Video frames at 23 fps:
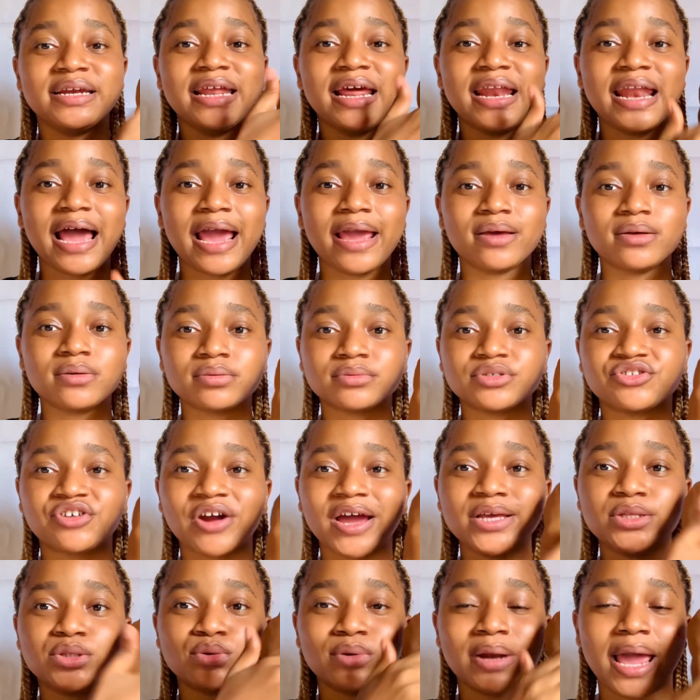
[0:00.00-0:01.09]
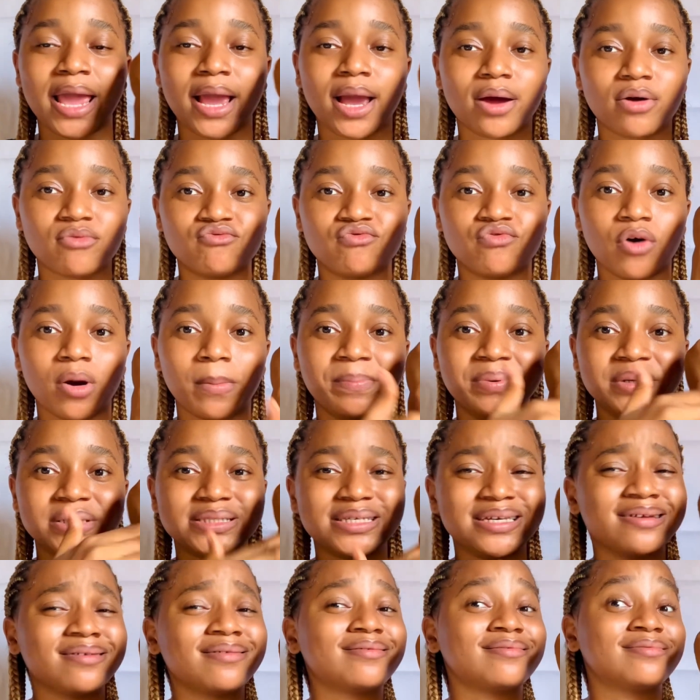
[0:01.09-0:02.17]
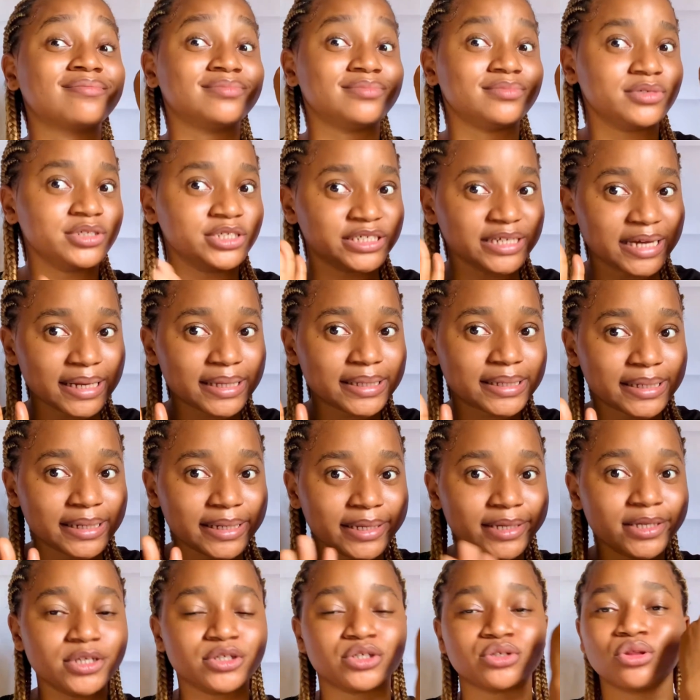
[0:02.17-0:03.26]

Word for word: then I try to like rub it in gently.